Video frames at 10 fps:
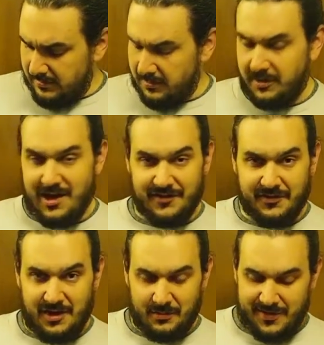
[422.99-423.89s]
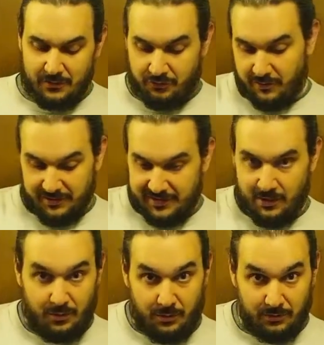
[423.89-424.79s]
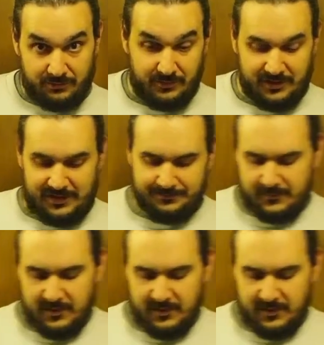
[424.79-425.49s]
you can cock the gun without drilling any holes really.